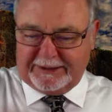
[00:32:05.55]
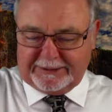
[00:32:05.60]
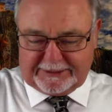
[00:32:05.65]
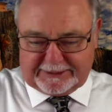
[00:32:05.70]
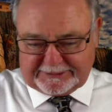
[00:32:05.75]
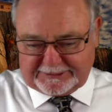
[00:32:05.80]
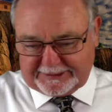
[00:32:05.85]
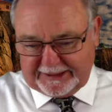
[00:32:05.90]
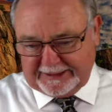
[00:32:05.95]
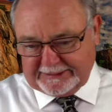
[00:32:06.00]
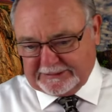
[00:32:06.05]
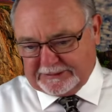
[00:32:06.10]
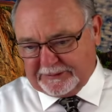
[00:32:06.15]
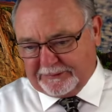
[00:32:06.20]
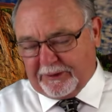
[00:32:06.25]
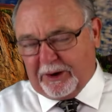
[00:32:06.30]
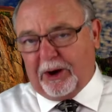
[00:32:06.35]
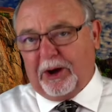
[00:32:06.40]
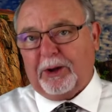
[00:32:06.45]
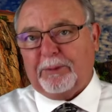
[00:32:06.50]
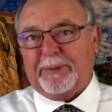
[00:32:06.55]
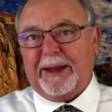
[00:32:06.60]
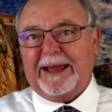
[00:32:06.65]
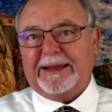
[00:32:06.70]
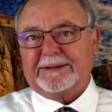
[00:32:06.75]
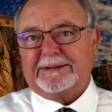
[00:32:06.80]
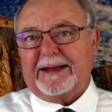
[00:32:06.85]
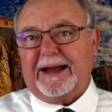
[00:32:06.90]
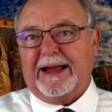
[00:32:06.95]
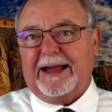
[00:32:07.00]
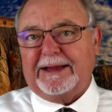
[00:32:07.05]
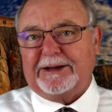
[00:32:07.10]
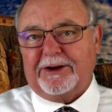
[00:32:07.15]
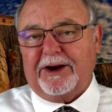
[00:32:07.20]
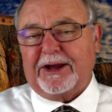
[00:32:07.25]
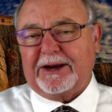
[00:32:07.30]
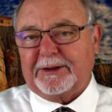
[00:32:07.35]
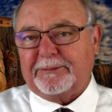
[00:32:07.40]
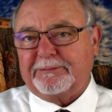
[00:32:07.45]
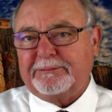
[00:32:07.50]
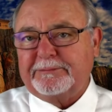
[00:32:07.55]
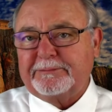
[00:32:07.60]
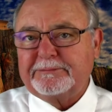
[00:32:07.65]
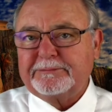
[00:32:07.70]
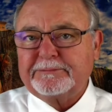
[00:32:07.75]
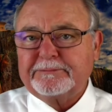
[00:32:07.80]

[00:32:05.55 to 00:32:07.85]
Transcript: the sins of all mankind on him.